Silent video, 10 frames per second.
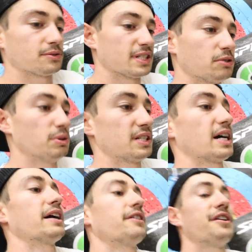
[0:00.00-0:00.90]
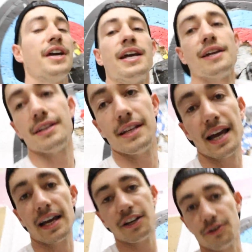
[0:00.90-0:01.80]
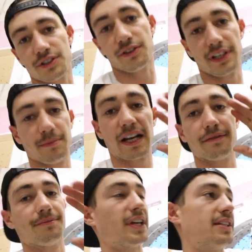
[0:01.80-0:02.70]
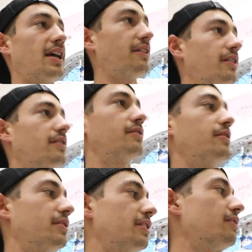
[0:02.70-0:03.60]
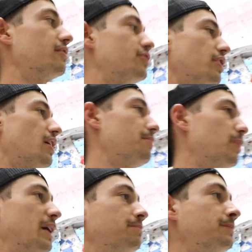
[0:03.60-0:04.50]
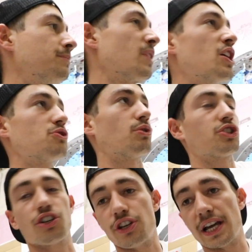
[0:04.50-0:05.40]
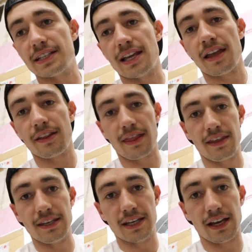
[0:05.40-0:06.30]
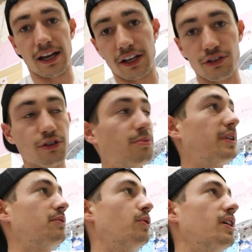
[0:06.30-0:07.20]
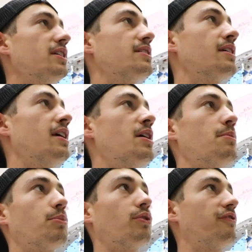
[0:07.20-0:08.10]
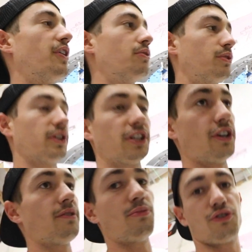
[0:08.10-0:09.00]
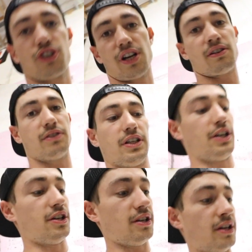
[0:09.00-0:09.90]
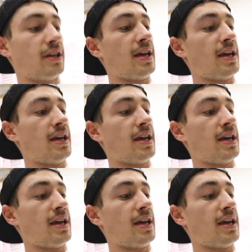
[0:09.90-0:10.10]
This one's a little bit tighter. Yeah, I know it's only about a ten yard, thirteen yard shot, but just want to show you guys the uh, grouping wise. Both felt really good, both shot really good.